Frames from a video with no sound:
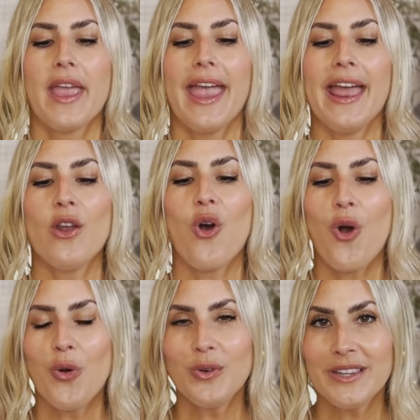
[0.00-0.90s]
and
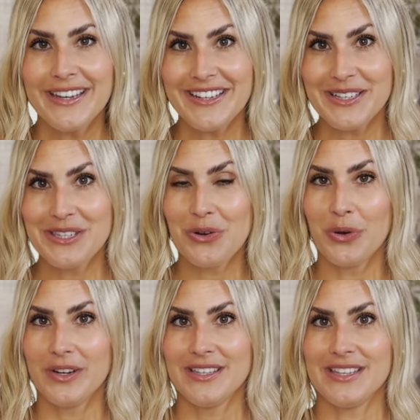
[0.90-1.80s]
only does
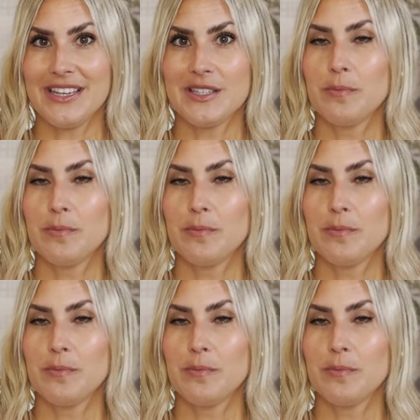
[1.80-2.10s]
courses,